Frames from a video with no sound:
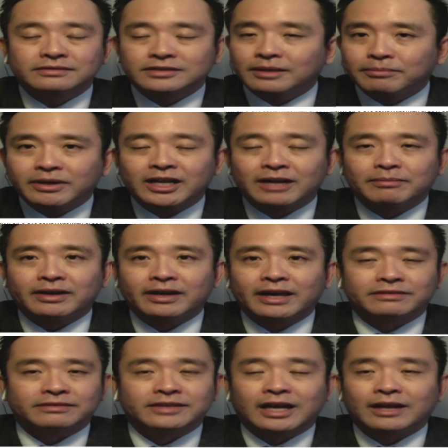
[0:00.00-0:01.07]
Serba Dynamic
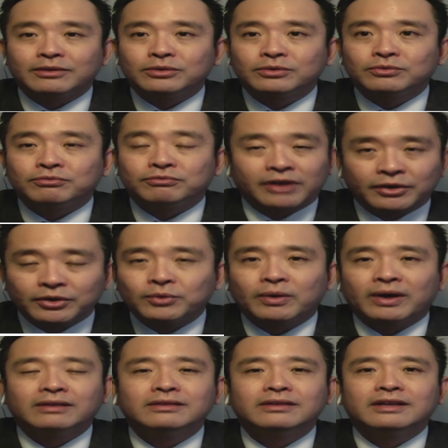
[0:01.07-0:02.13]
has done very
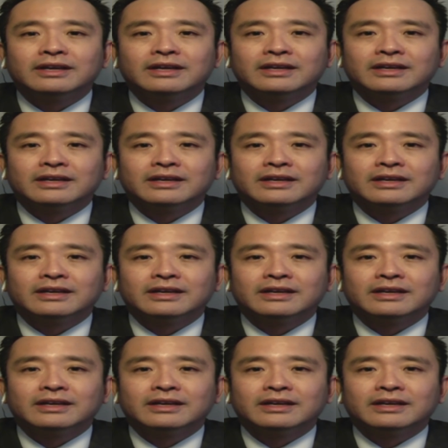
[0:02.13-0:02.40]
well